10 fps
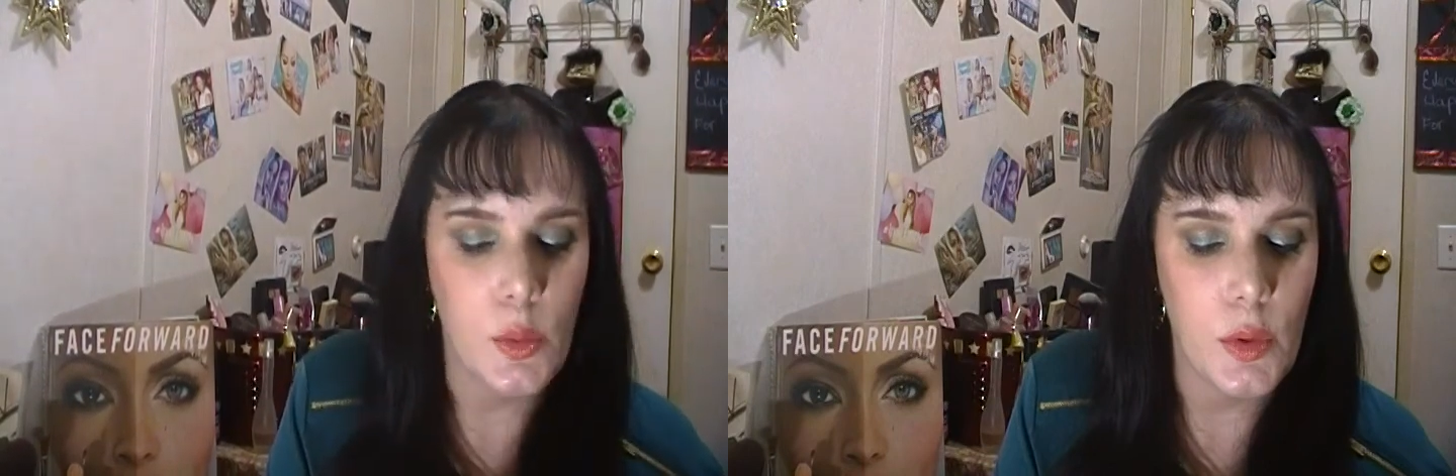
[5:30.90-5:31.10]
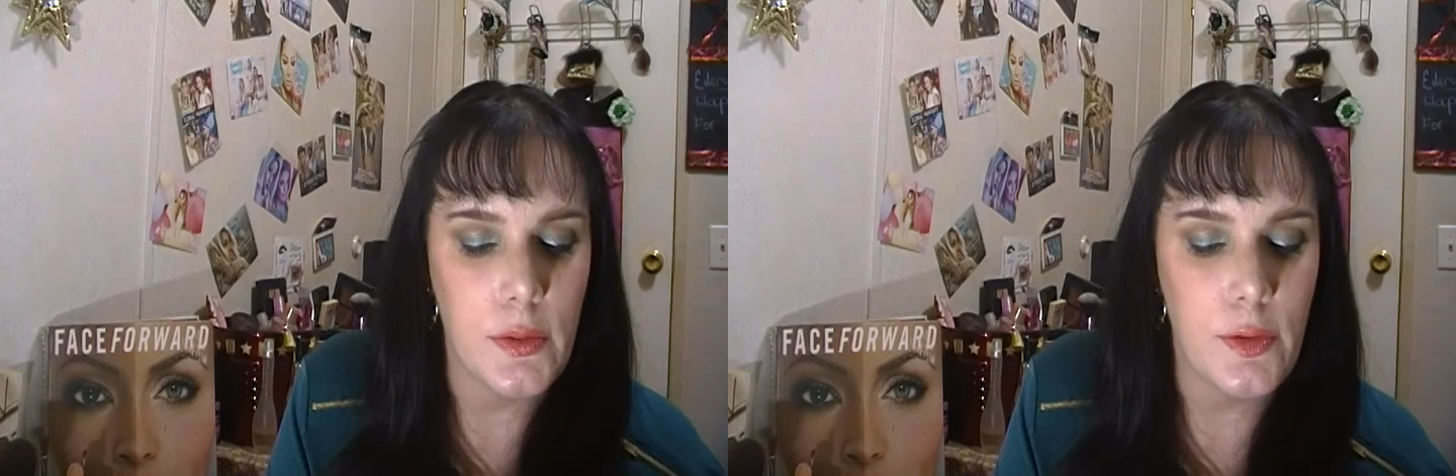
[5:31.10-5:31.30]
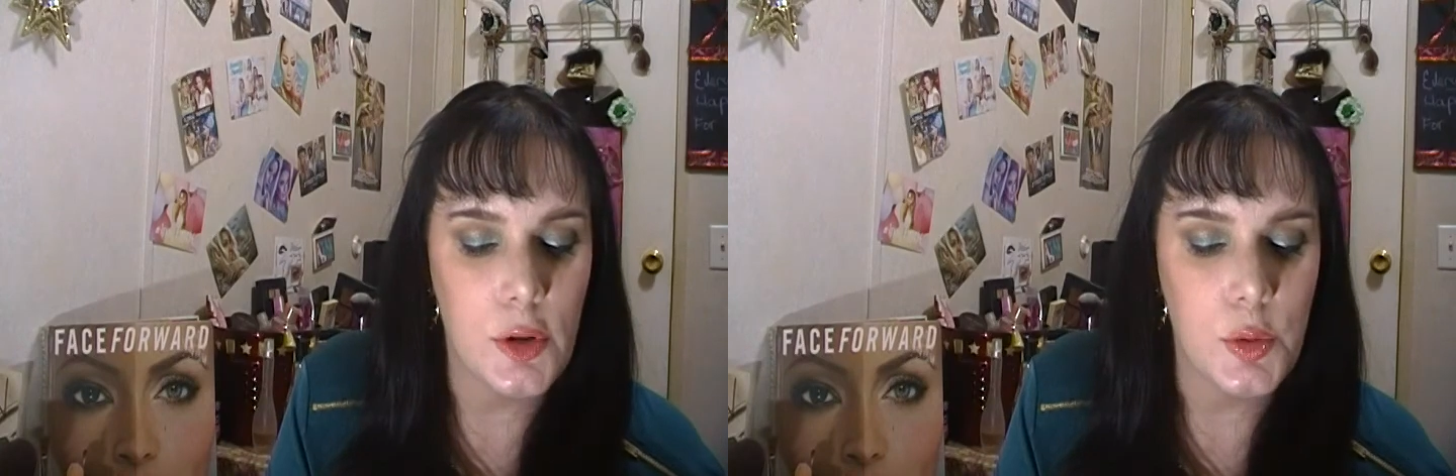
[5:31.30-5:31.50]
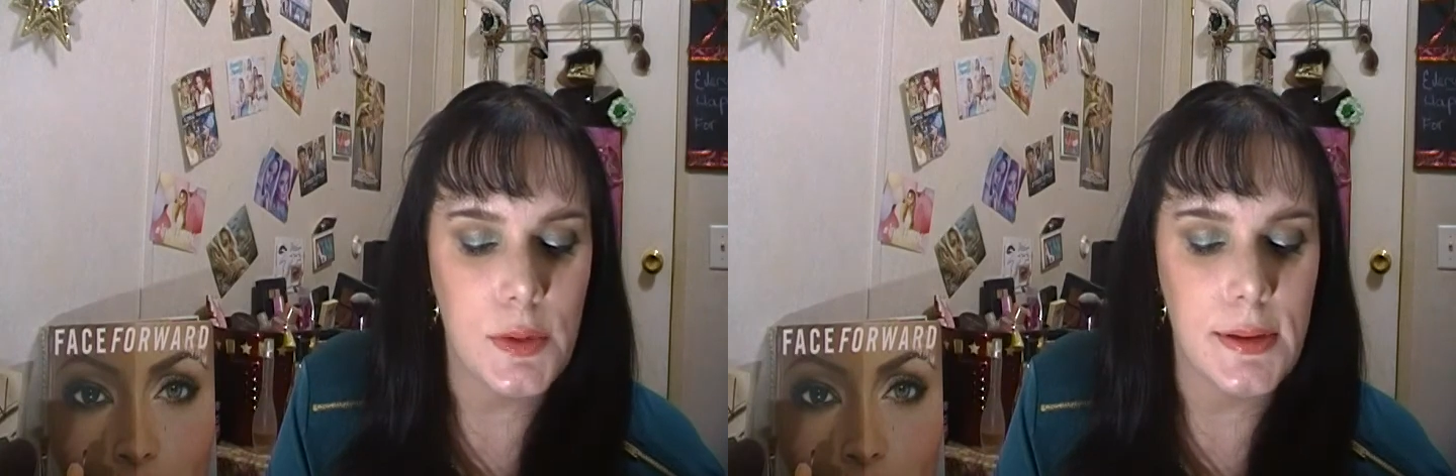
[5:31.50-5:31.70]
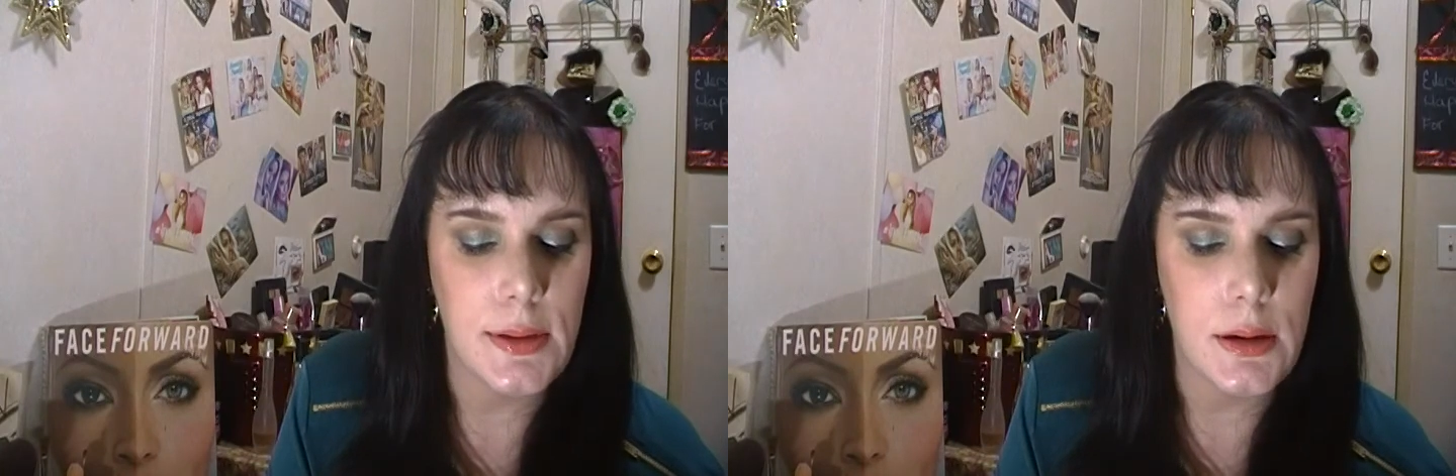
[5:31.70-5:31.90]
The first
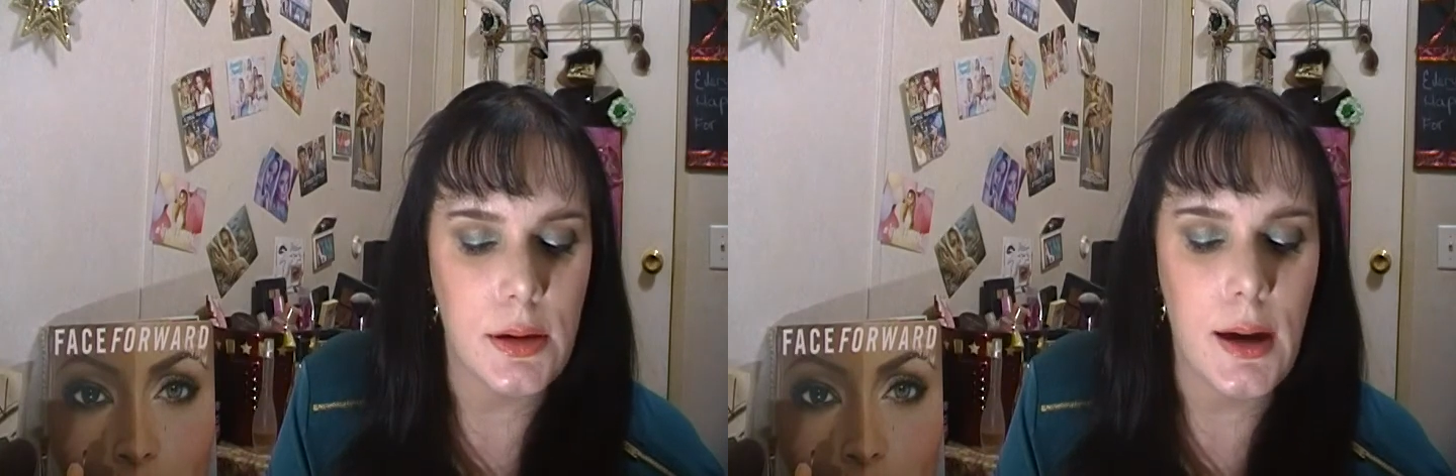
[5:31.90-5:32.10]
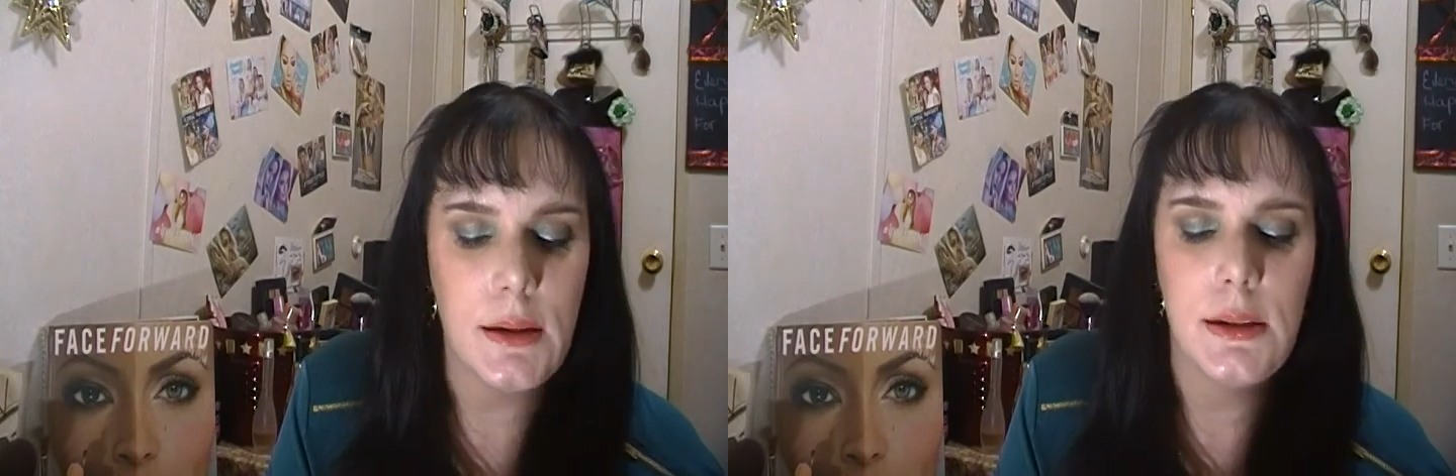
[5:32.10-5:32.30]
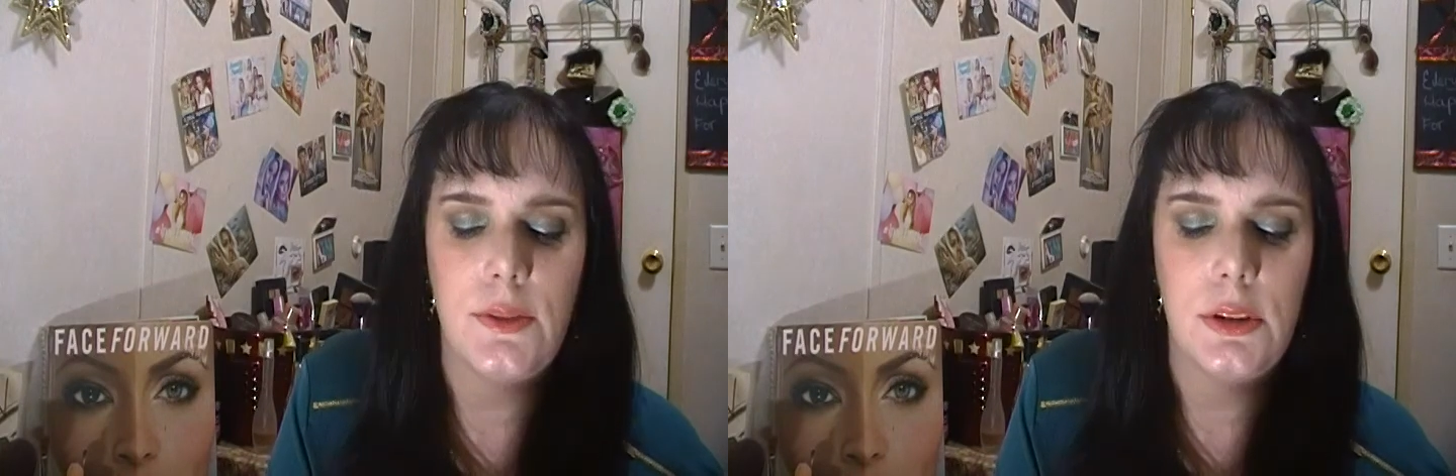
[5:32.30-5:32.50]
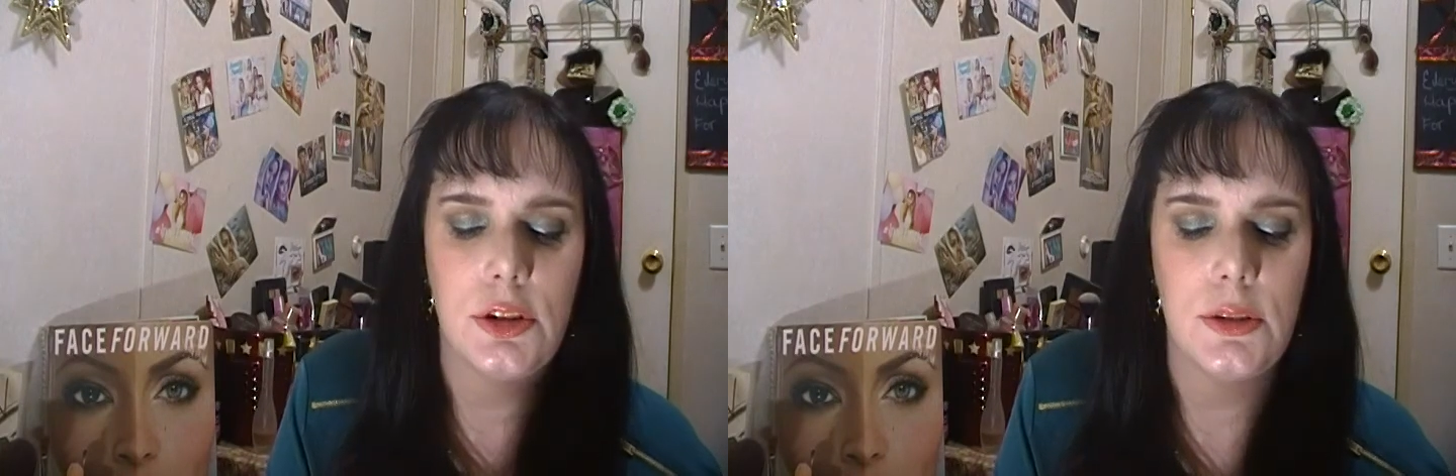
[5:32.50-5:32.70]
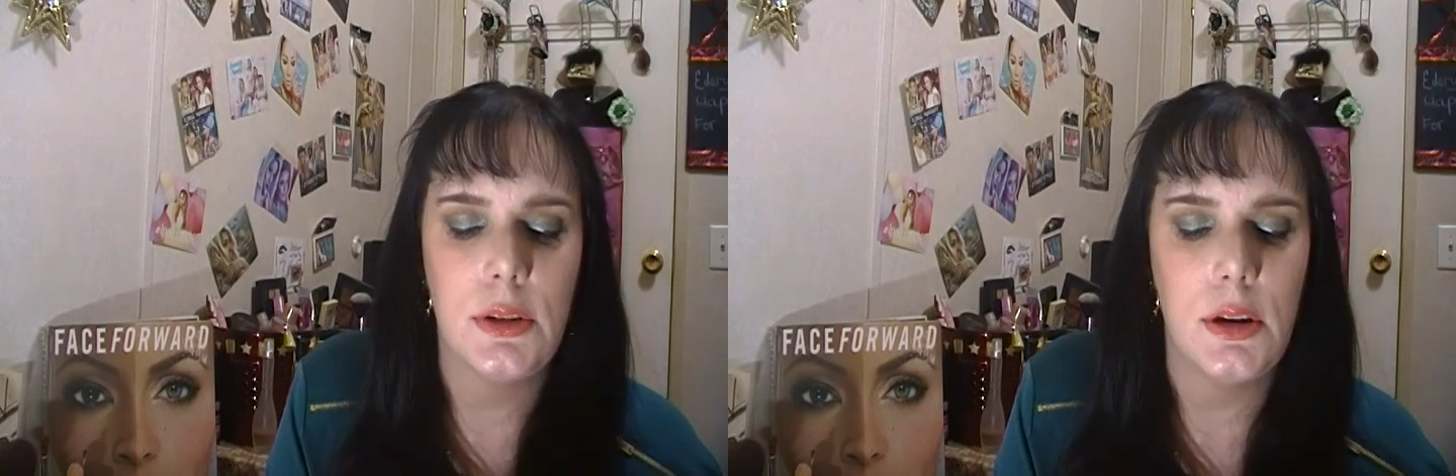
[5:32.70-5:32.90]
one is the high
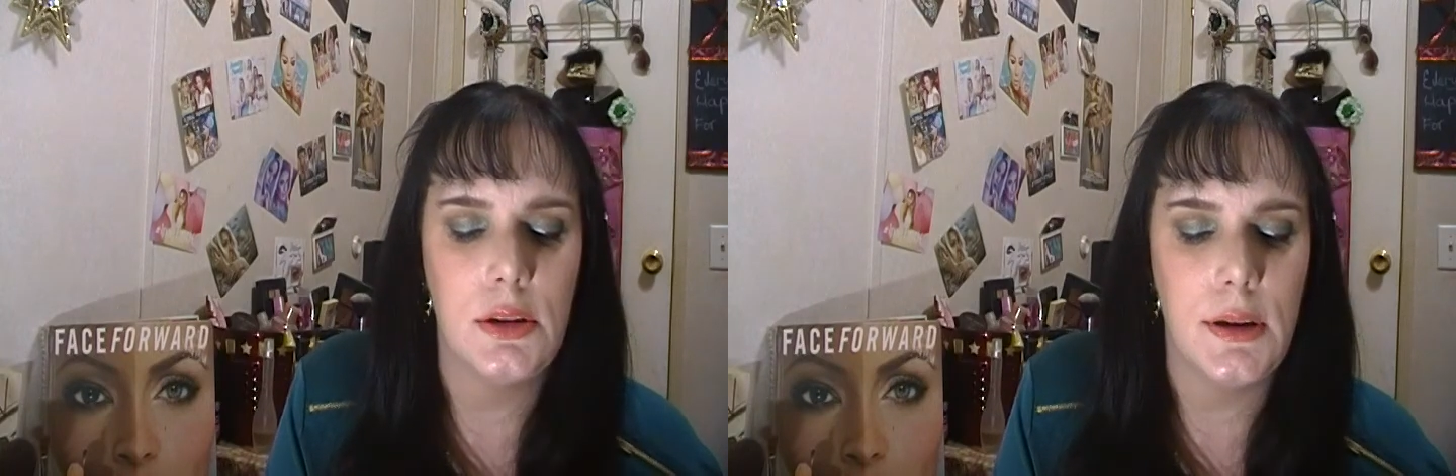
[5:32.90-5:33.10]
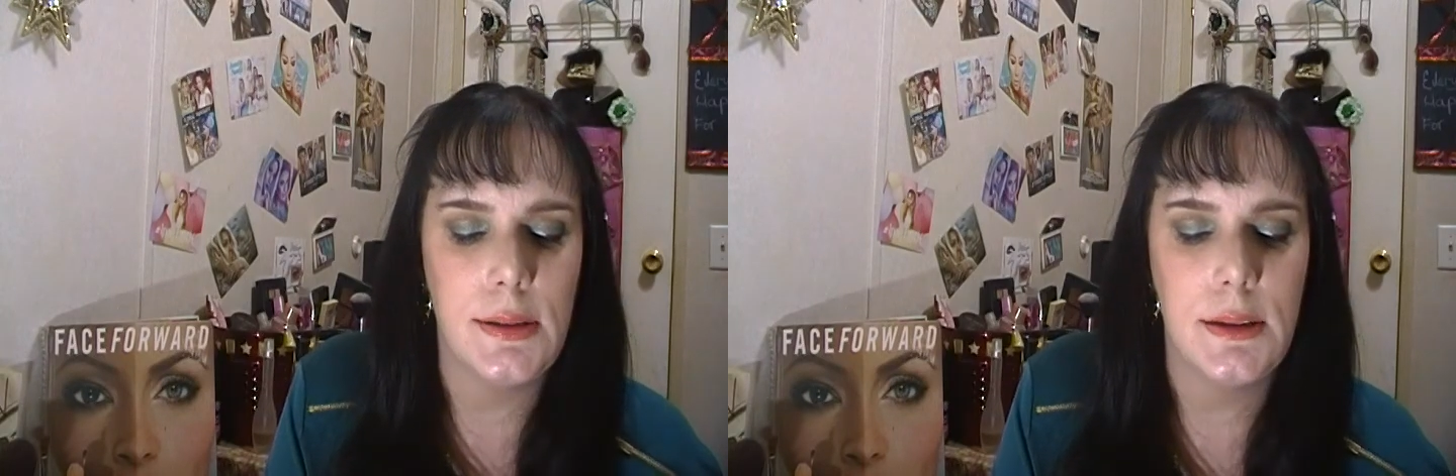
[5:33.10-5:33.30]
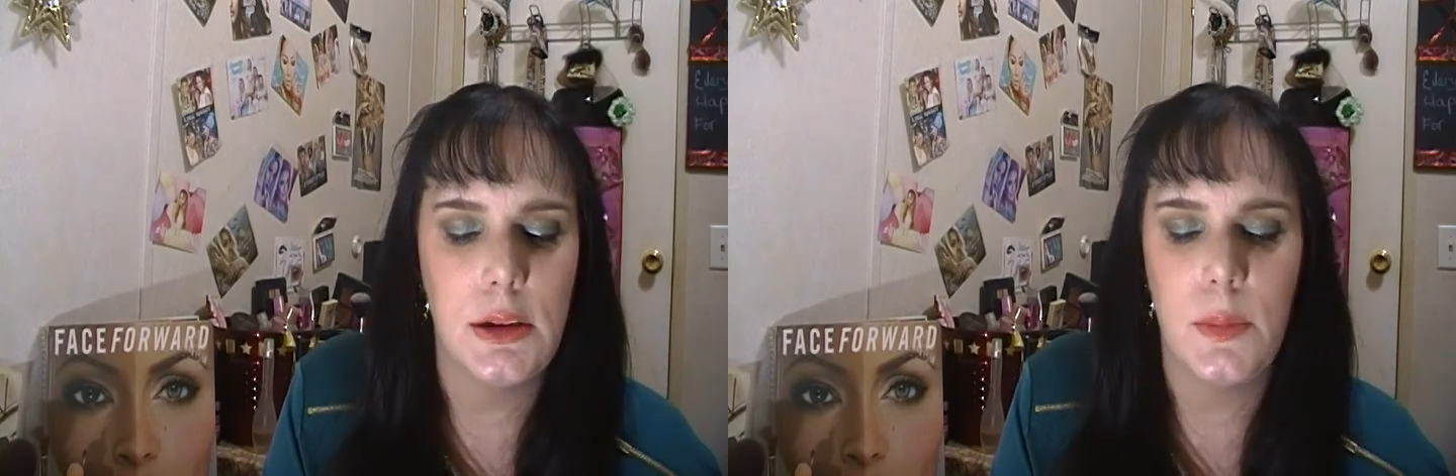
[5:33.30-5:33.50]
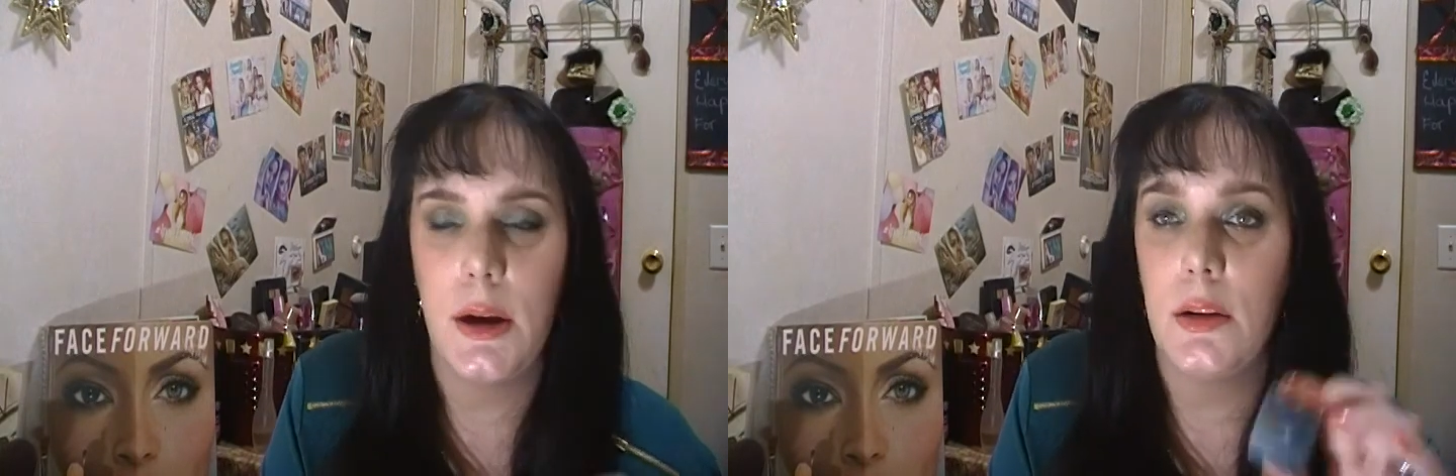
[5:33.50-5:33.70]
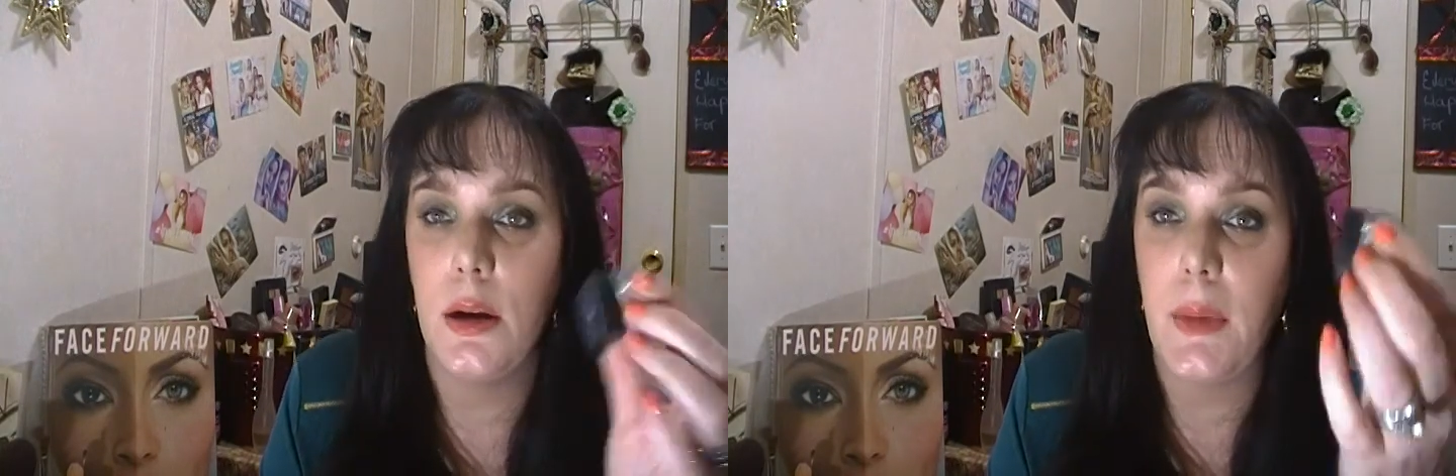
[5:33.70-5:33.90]
definition under eye setting powder.